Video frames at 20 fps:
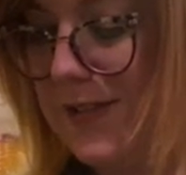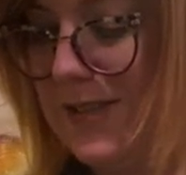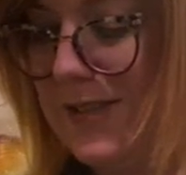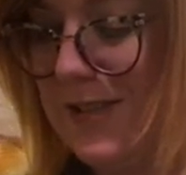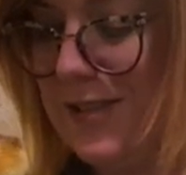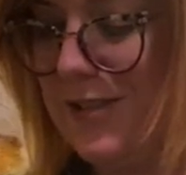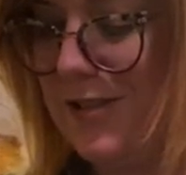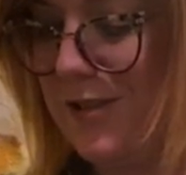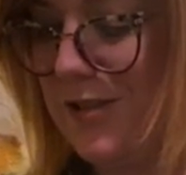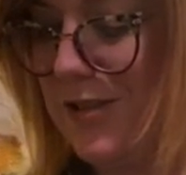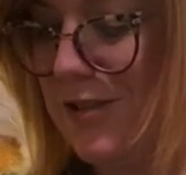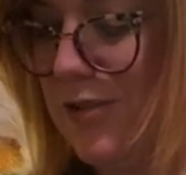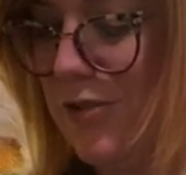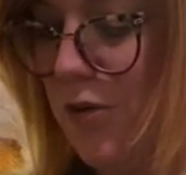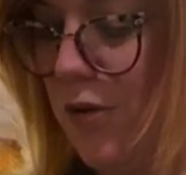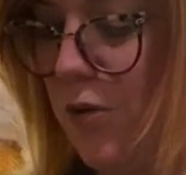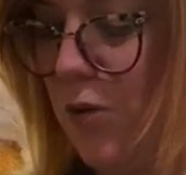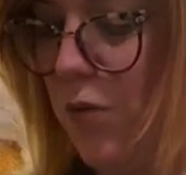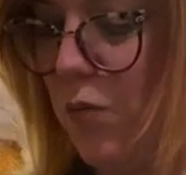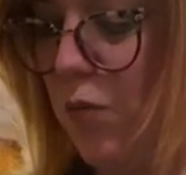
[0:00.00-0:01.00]
still
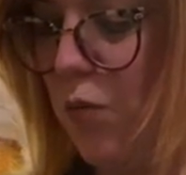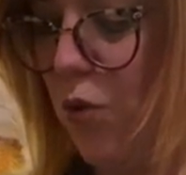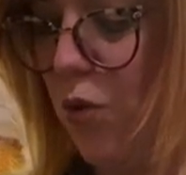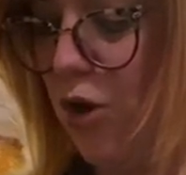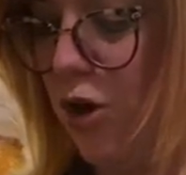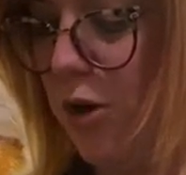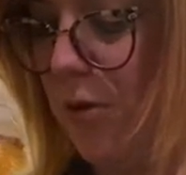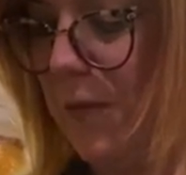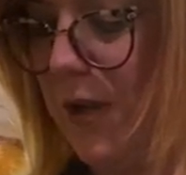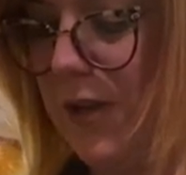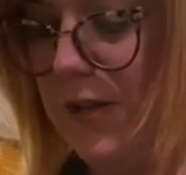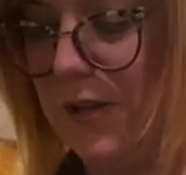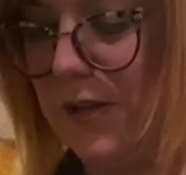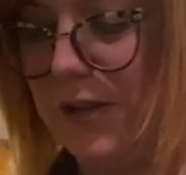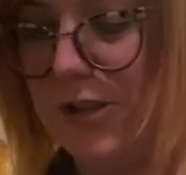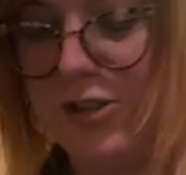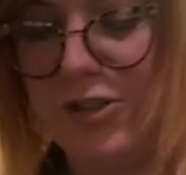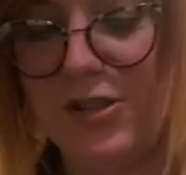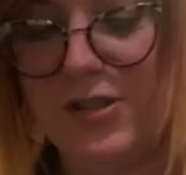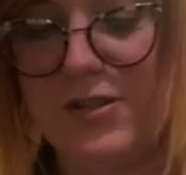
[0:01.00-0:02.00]
so warm and
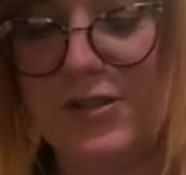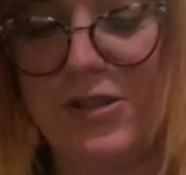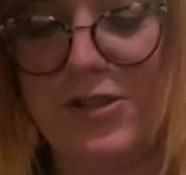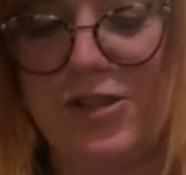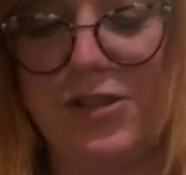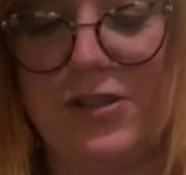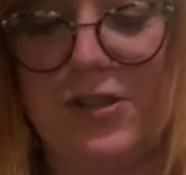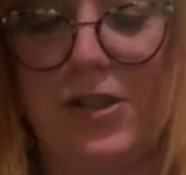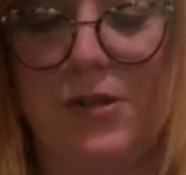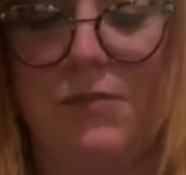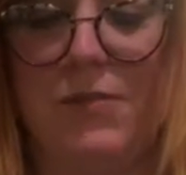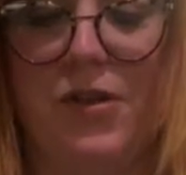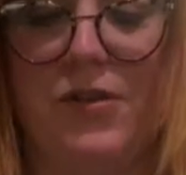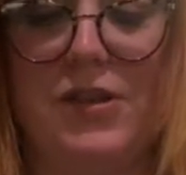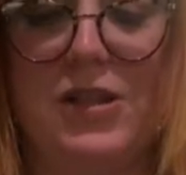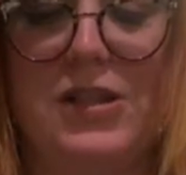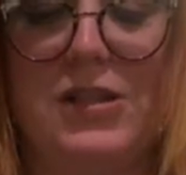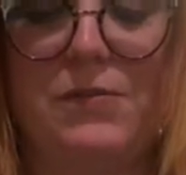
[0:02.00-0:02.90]
delicious. It's just going to melt this